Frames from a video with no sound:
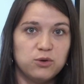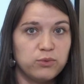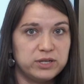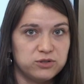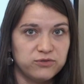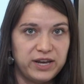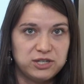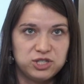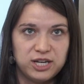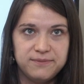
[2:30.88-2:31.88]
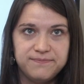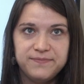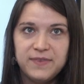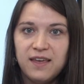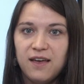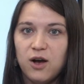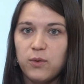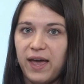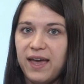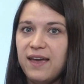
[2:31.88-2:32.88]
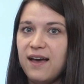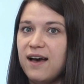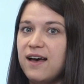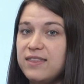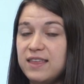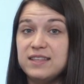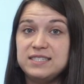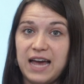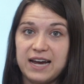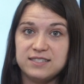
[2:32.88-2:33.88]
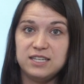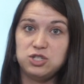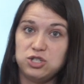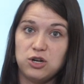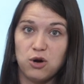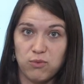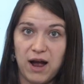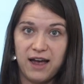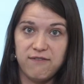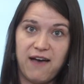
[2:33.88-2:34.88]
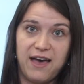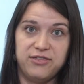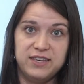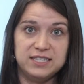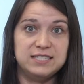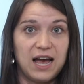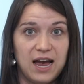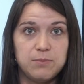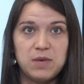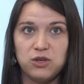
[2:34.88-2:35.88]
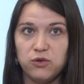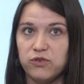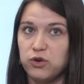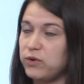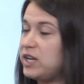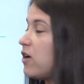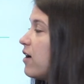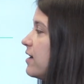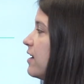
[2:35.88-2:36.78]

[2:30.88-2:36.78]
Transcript: reservation, okay, then the taxi should arrive at the time that you've agreed on.